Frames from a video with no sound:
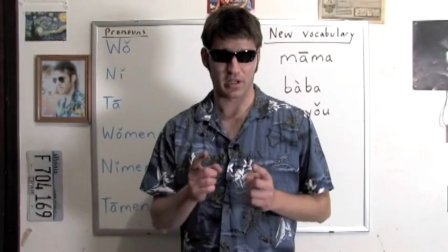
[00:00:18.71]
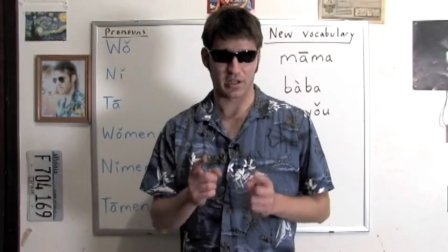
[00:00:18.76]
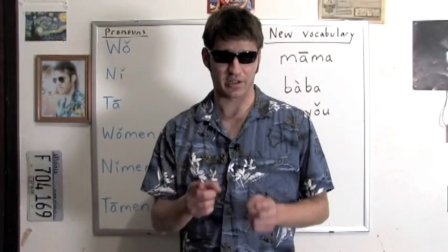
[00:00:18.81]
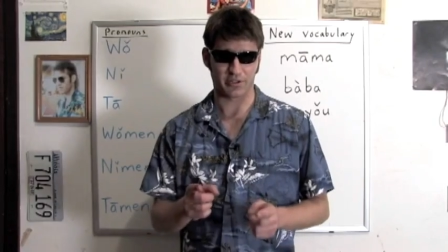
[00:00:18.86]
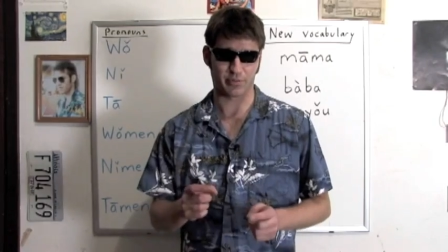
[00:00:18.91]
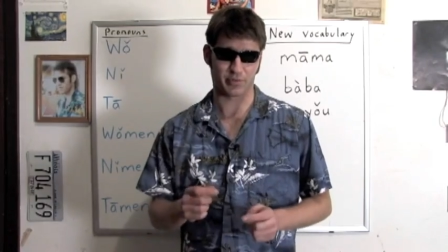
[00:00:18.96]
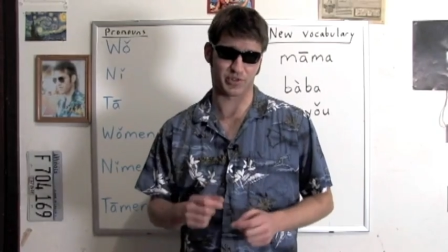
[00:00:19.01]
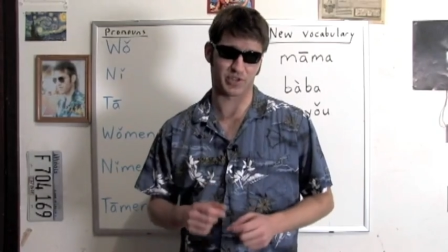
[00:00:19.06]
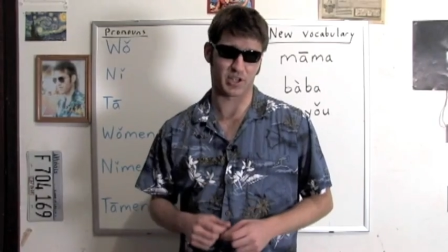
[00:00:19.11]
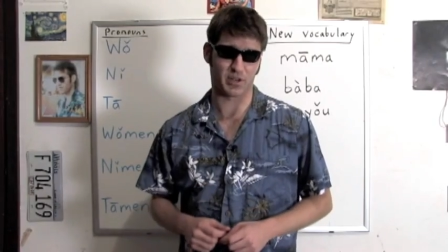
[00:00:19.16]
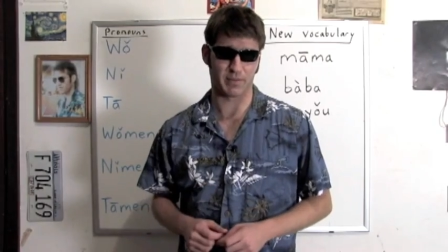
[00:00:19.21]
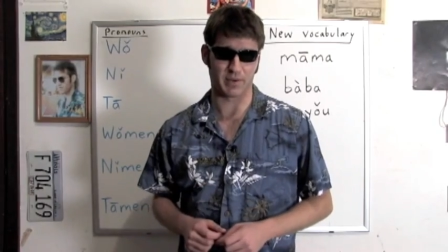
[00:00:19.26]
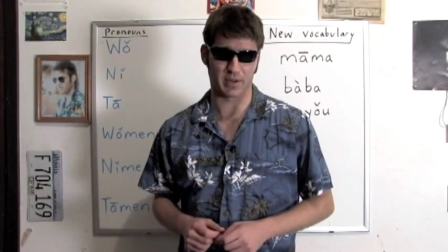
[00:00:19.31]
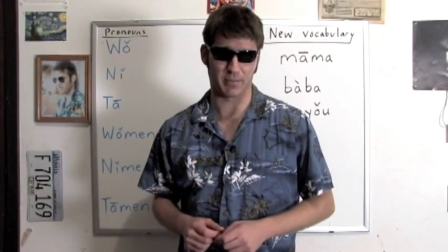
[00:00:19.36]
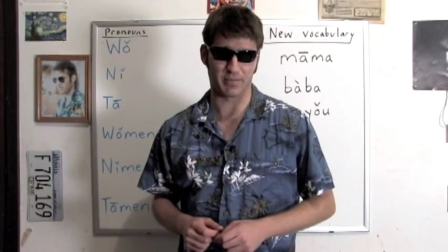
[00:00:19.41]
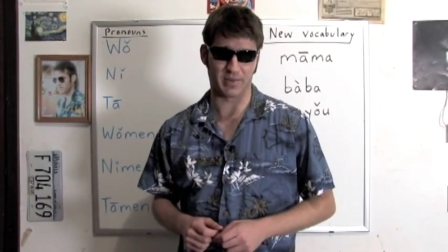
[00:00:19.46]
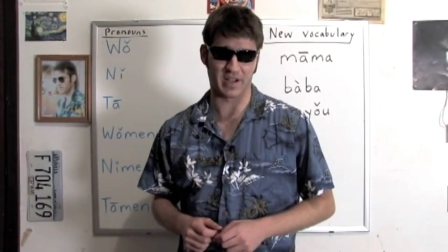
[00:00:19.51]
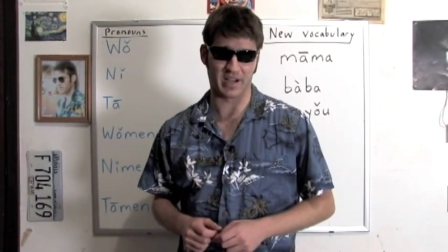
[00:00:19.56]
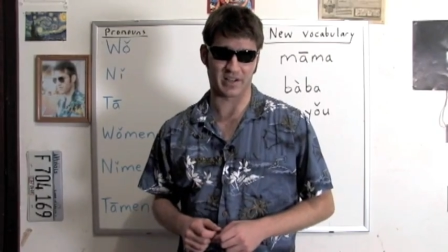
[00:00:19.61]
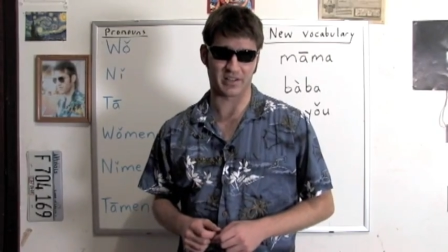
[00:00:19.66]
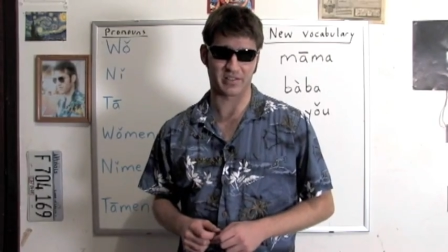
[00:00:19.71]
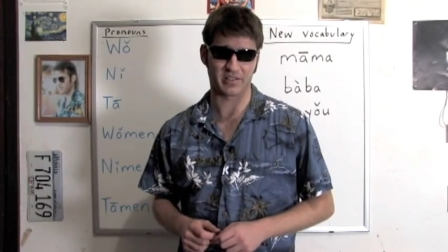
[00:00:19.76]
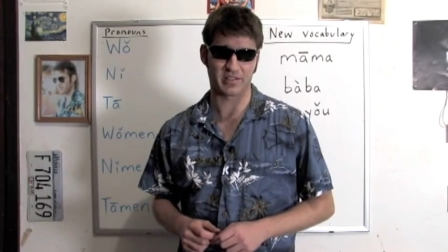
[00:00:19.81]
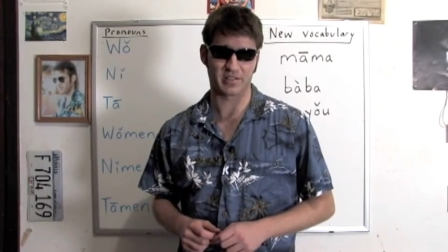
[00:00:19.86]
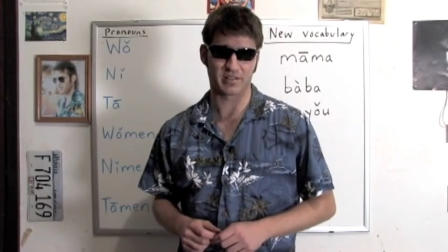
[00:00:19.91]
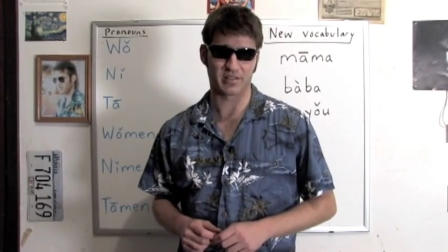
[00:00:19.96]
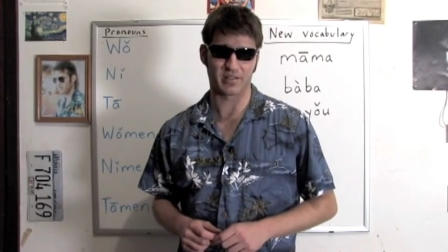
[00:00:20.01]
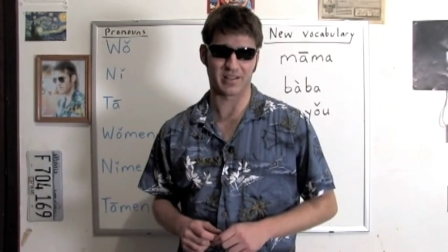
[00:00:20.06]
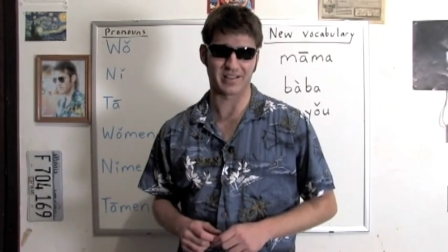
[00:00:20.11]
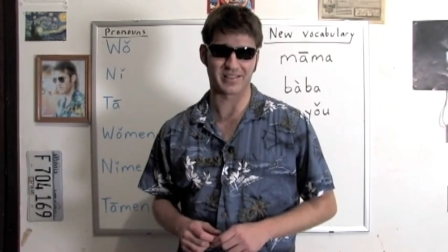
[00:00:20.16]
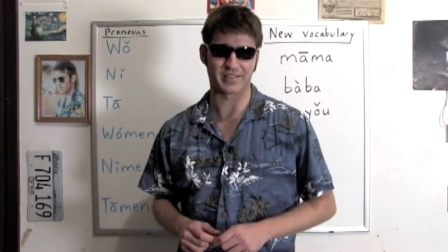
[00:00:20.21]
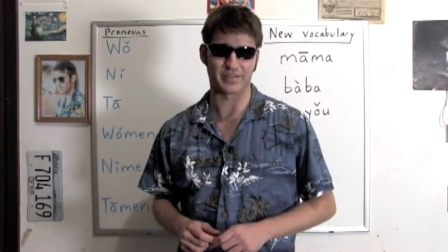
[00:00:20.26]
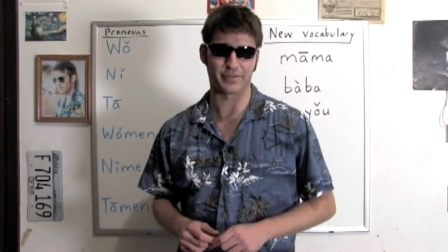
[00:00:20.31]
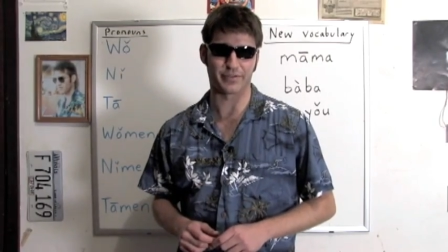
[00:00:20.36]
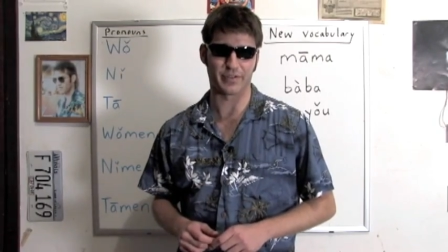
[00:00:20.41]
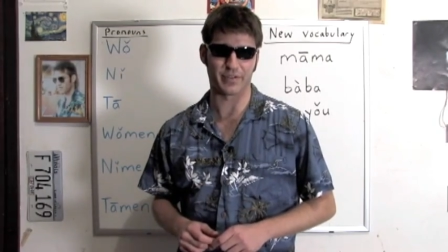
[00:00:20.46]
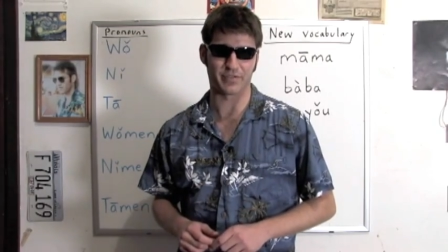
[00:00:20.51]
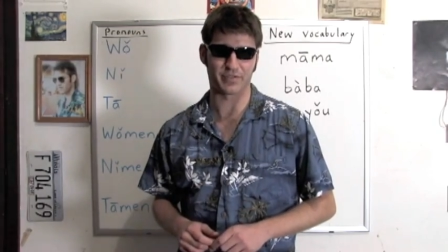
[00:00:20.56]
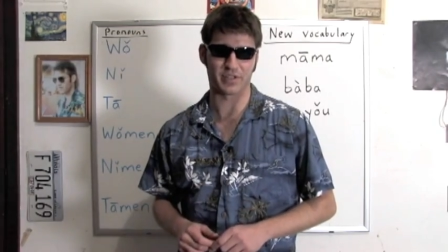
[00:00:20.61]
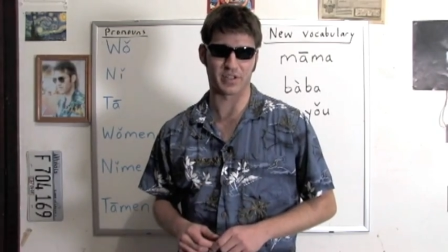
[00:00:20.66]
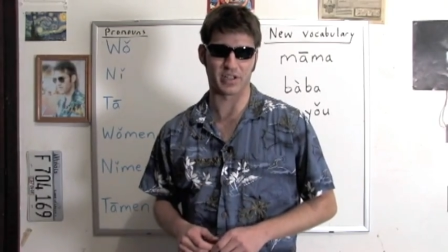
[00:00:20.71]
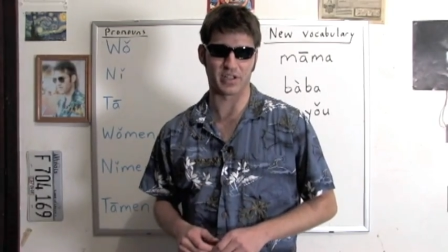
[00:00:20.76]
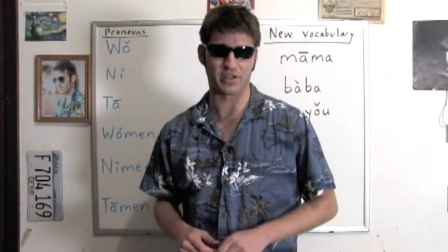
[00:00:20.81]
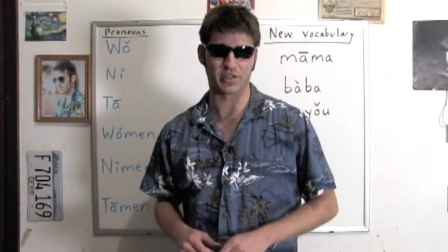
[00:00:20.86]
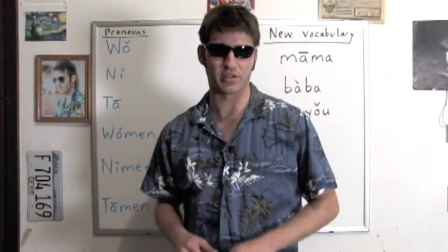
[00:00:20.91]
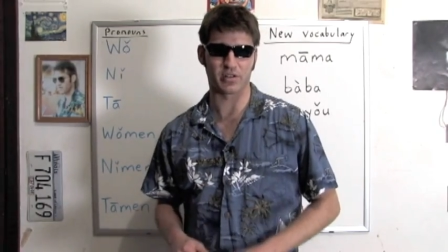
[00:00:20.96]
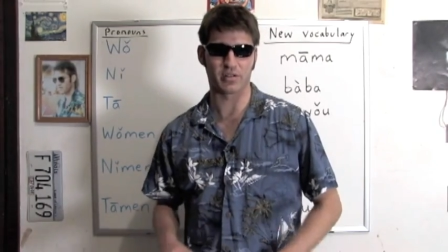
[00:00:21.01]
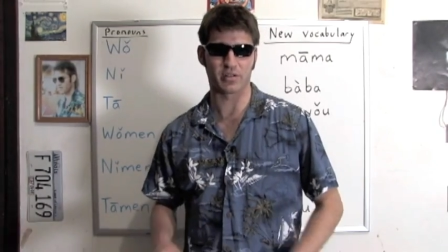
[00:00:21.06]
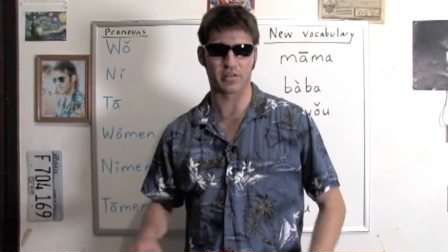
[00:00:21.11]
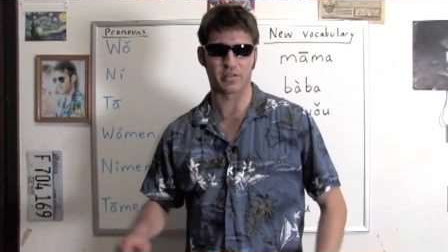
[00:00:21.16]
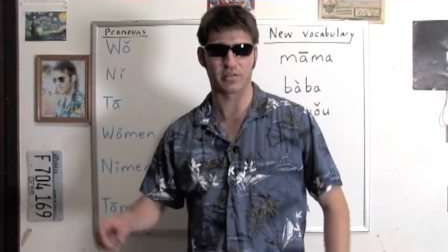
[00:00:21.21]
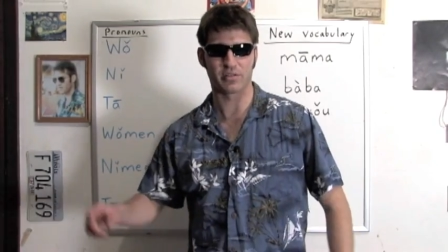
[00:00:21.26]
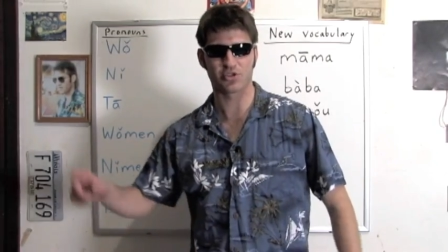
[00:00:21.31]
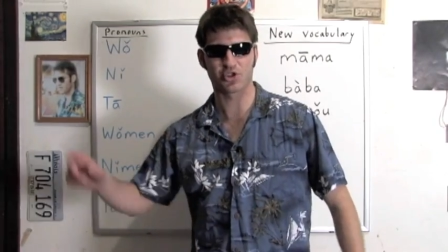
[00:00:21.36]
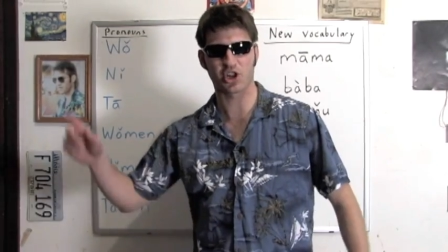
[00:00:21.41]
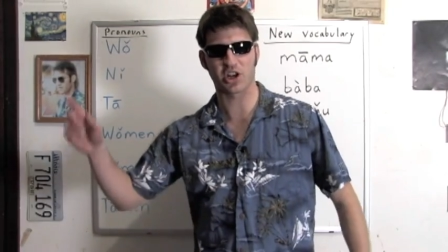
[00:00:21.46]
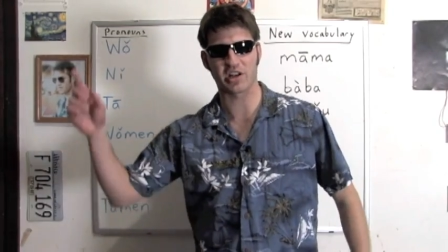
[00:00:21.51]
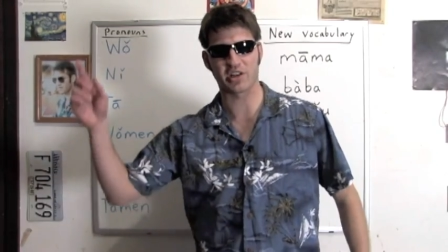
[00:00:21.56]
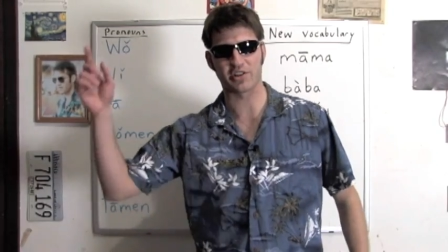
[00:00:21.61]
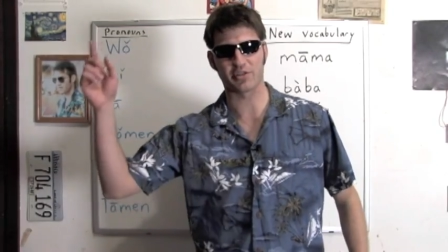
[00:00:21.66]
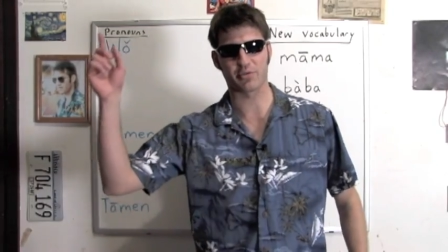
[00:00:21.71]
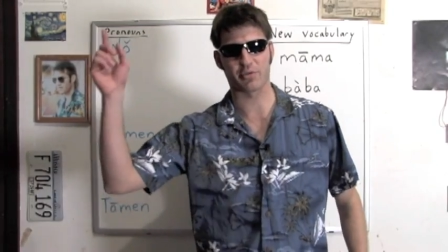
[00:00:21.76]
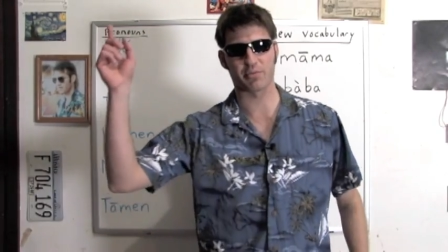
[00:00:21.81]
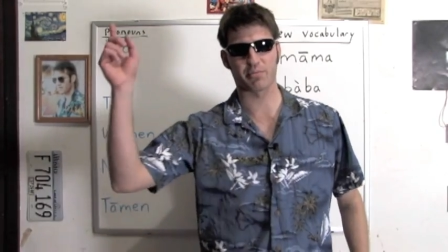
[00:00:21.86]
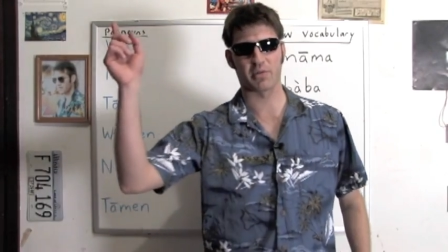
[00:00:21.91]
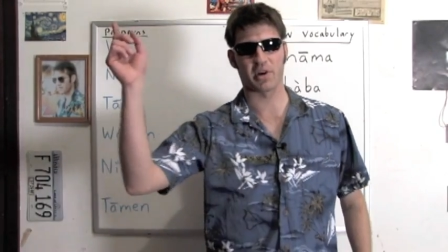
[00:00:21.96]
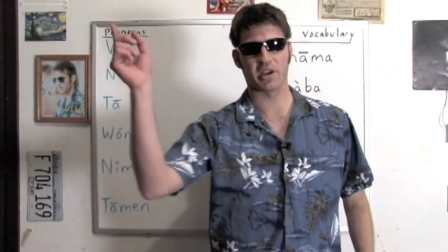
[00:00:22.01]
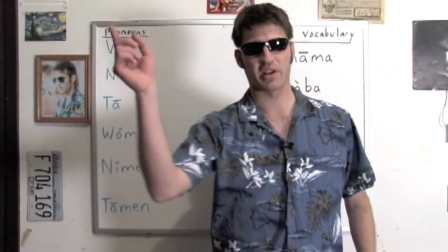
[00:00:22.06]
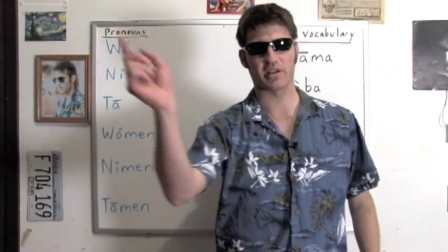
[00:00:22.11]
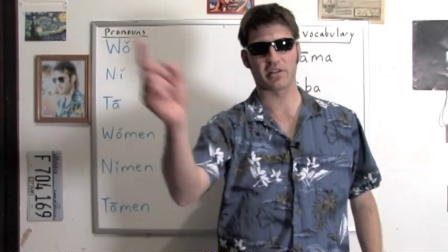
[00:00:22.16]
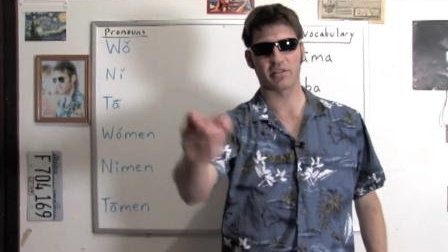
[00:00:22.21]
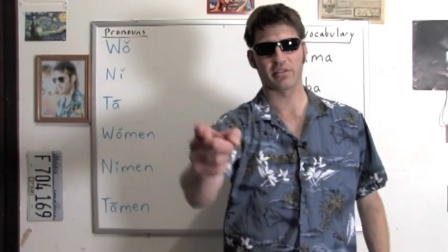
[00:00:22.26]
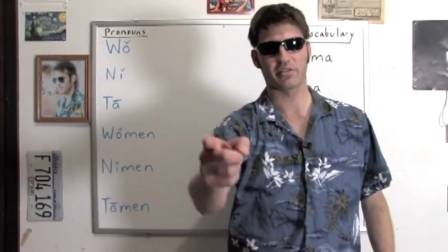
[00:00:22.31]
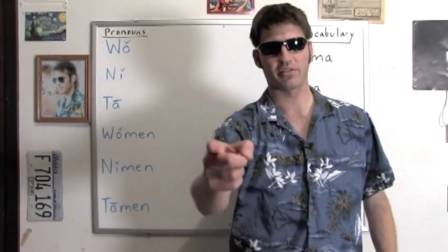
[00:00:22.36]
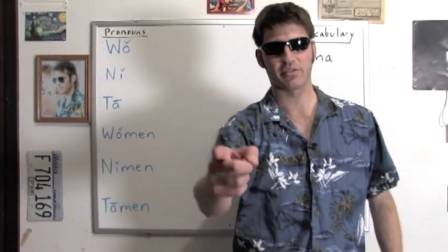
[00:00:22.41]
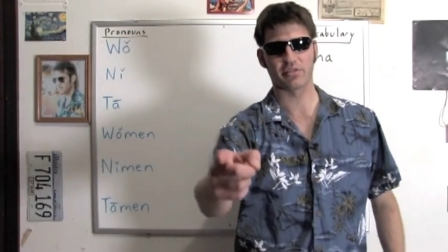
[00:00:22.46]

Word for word: that's what's coming up next, lesson 15, Chinese with Mike.